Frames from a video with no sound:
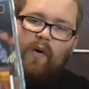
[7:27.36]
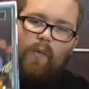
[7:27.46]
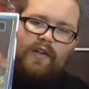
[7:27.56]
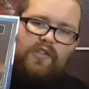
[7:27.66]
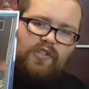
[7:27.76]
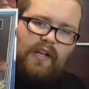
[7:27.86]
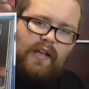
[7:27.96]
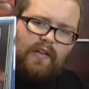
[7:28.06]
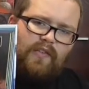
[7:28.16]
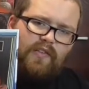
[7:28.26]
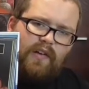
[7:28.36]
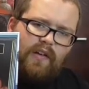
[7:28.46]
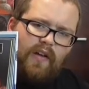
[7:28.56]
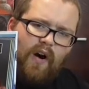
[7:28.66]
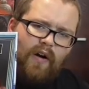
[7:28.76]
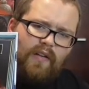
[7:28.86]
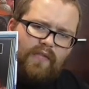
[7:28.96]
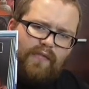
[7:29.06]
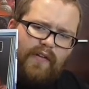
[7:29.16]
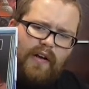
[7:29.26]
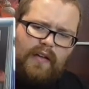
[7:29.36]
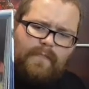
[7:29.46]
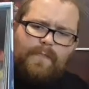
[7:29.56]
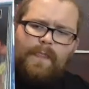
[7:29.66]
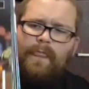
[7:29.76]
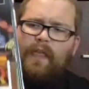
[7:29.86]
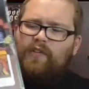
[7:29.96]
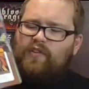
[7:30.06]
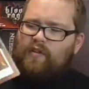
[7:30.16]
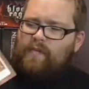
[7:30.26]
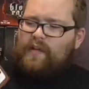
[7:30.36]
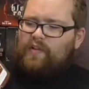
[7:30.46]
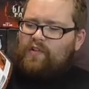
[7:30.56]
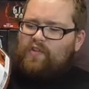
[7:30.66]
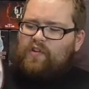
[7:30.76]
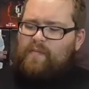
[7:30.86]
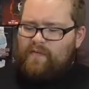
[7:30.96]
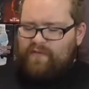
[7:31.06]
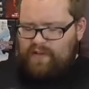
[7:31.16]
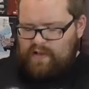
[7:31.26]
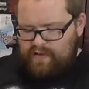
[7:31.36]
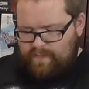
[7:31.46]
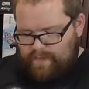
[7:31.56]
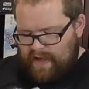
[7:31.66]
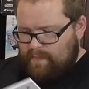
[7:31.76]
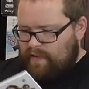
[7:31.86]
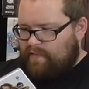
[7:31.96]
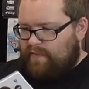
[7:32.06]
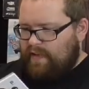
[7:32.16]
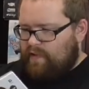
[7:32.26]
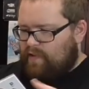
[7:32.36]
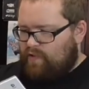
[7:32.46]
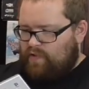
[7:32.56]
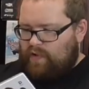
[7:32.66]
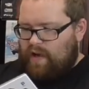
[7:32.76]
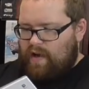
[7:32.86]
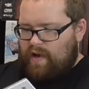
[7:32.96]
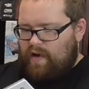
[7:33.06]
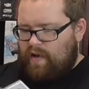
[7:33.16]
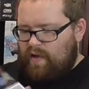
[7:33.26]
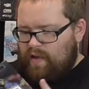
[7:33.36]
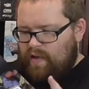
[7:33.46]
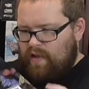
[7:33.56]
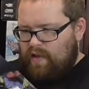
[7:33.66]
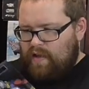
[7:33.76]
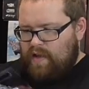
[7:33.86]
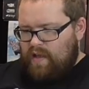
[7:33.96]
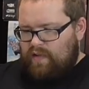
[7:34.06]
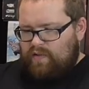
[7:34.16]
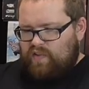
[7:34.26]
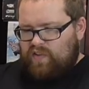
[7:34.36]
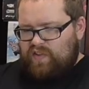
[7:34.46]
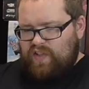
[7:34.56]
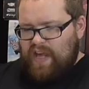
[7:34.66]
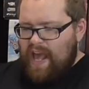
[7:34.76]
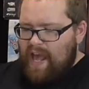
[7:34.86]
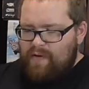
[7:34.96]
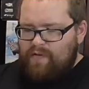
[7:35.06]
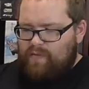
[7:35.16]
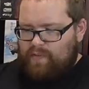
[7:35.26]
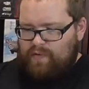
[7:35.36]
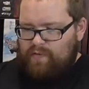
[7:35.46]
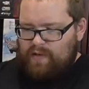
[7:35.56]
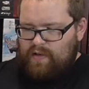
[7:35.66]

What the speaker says: which is kind of funny, simply because some of the Batman villains are terrible.